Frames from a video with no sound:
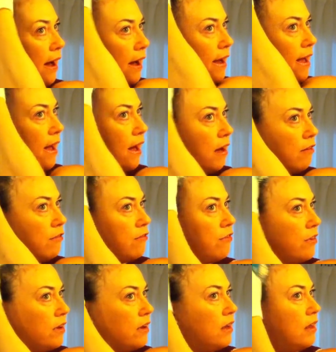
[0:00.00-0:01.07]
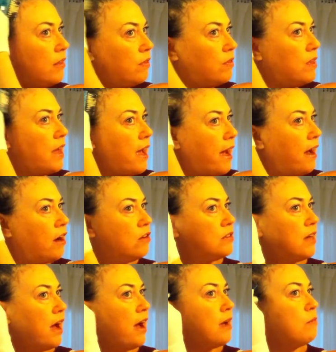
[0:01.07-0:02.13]
I have the hair
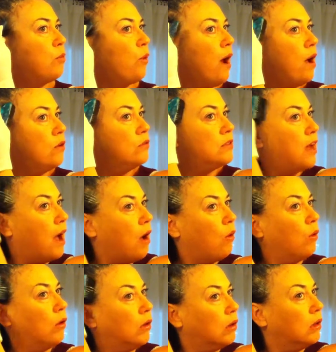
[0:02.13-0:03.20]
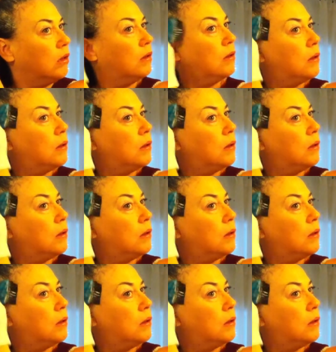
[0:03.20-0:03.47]
dye brown towel